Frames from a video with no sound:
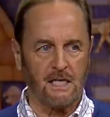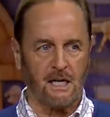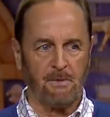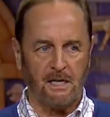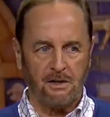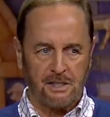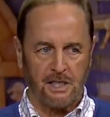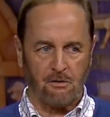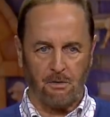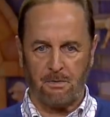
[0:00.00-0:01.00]
Come into the
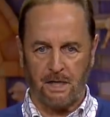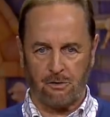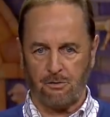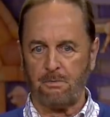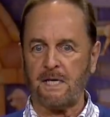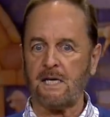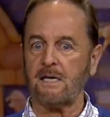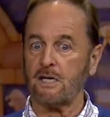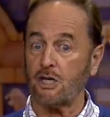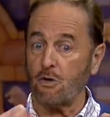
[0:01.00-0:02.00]
secret place with me,
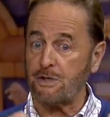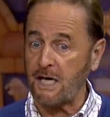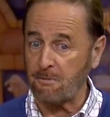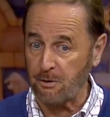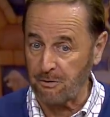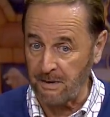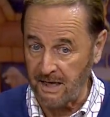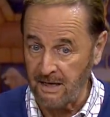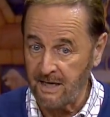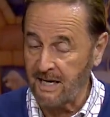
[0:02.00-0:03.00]
go deep with
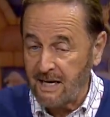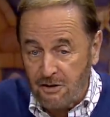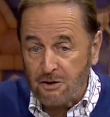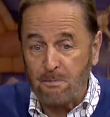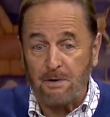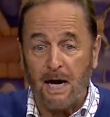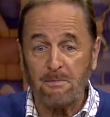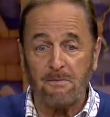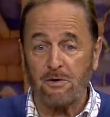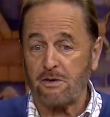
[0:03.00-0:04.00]
me. Now, here's the
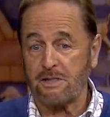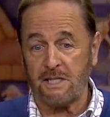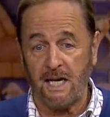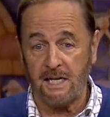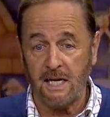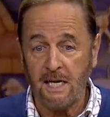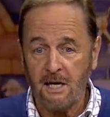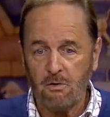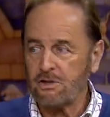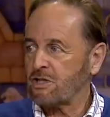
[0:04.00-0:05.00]
problem for Christianity
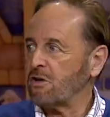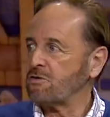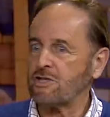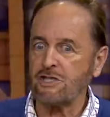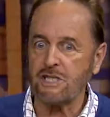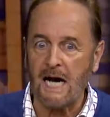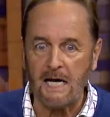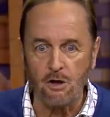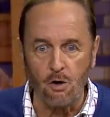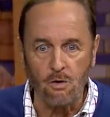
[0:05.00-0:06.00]
we're so
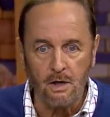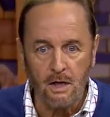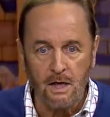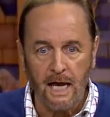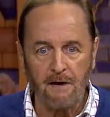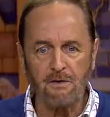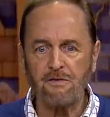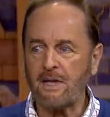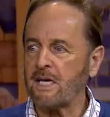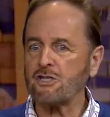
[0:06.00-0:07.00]
shallow.
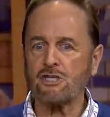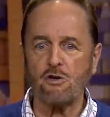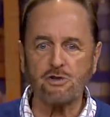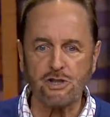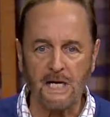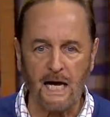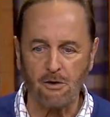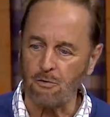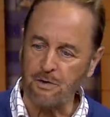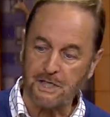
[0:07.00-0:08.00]
Everything is so shallow.
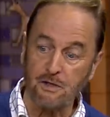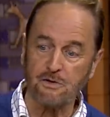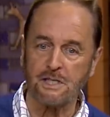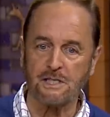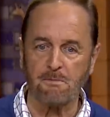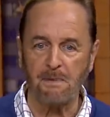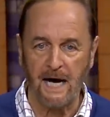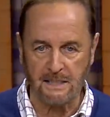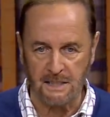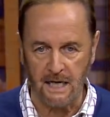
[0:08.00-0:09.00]
It reduces it to
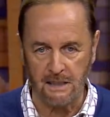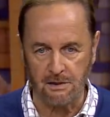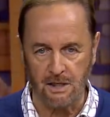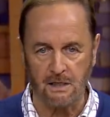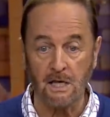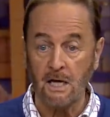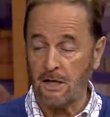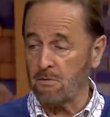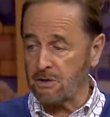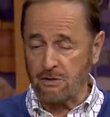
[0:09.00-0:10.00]
bite sized things.
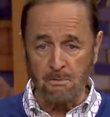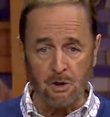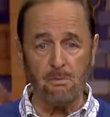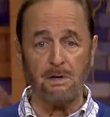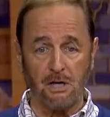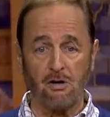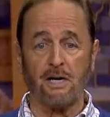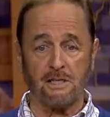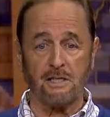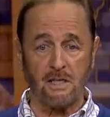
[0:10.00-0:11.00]
There was this movement
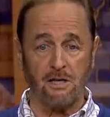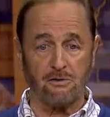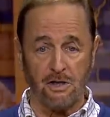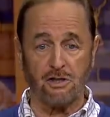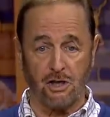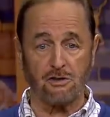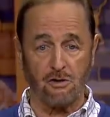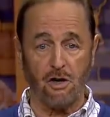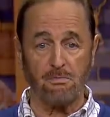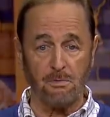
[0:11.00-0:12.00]
across this country, a church
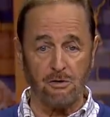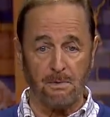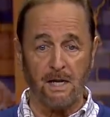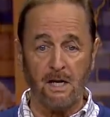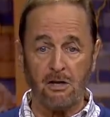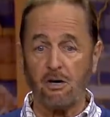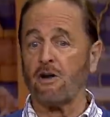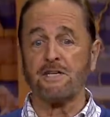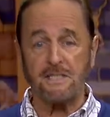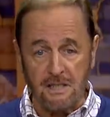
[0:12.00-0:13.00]
growth movement
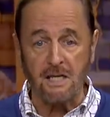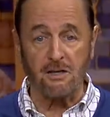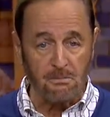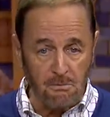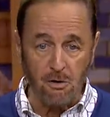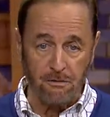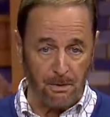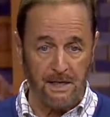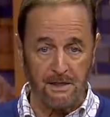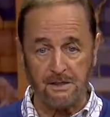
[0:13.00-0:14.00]
called the seeker
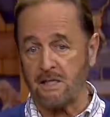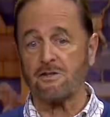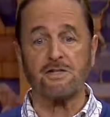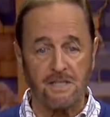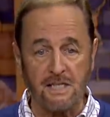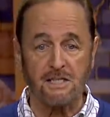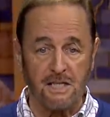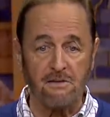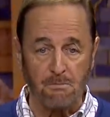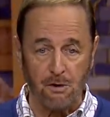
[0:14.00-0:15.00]
movement, the seeker
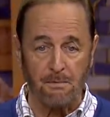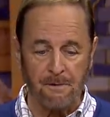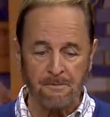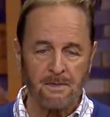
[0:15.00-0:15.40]
sensitive movement